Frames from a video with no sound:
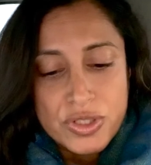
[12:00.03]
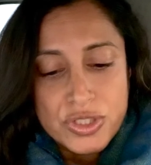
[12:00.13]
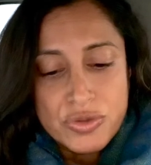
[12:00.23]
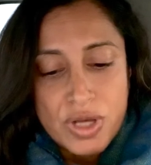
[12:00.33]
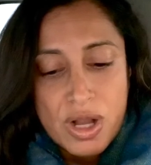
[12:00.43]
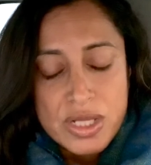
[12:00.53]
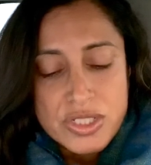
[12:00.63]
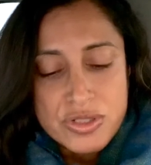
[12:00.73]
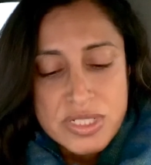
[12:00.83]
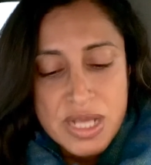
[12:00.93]
you caused
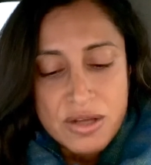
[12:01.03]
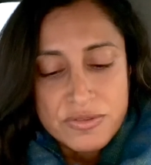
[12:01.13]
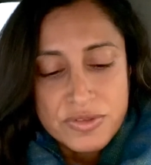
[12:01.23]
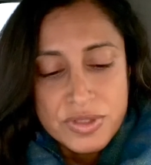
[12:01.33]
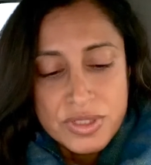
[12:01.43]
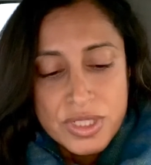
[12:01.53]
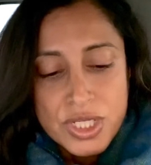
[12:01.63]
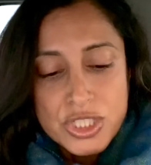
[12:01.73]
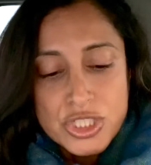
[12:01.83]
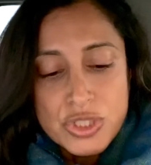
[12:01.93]
yourself.
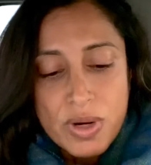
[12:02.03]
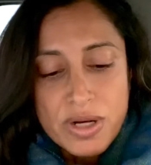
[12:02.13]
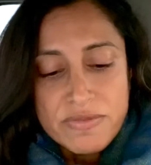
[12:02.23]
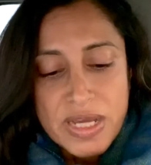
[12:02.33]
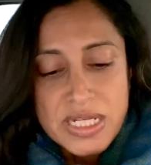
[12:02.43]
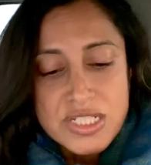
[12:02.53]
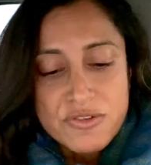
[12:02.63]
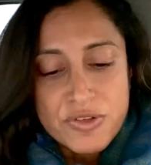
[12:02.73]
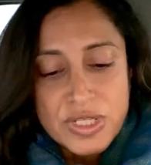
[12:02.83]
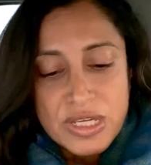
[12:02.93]
You are invited to
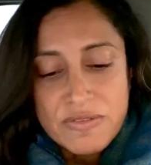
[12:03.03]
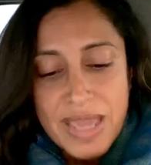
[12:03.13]
forgive